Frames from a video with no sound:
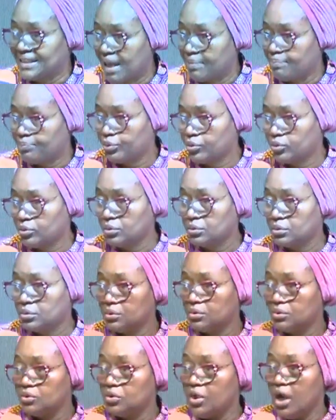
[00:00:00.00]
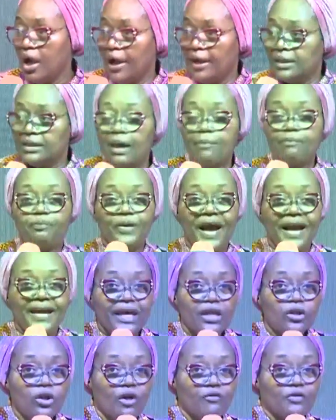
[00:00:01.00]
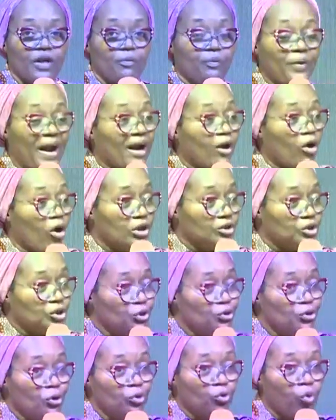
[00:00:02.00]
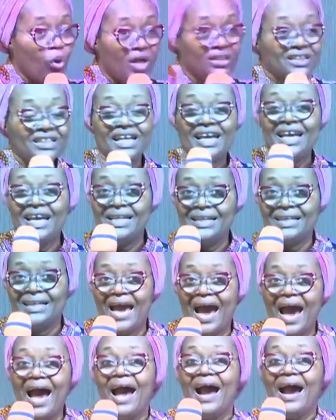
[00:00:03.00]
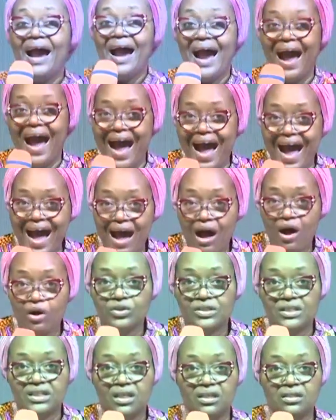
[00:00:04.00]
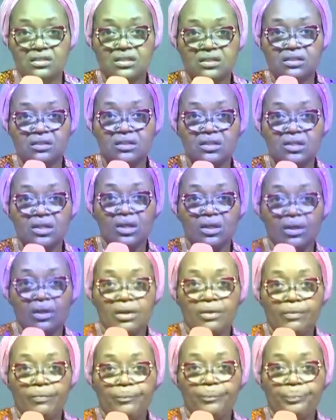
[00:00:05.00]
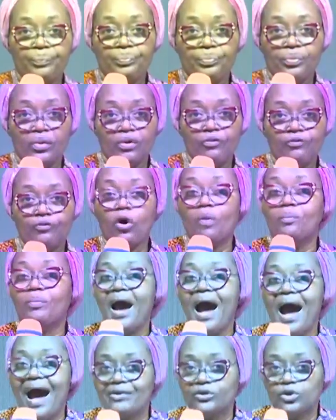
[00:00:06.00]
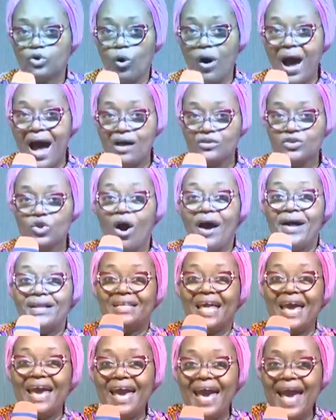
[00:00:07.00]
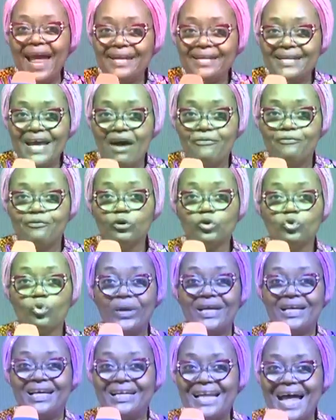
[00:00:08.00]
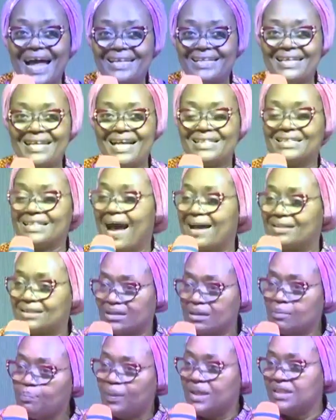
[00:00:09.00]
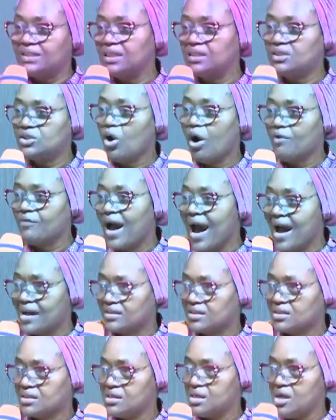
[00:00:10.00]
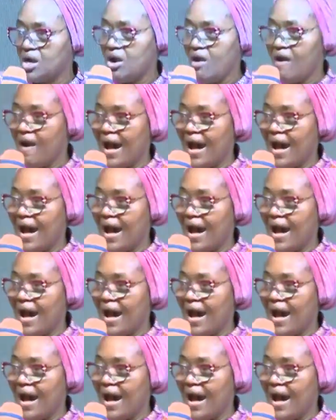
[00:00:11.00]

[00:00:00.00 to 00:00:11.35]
in the temple. The breaking of the bread continued what? In their houses. From house to house, they ate their food with gladness and simplicity of heart.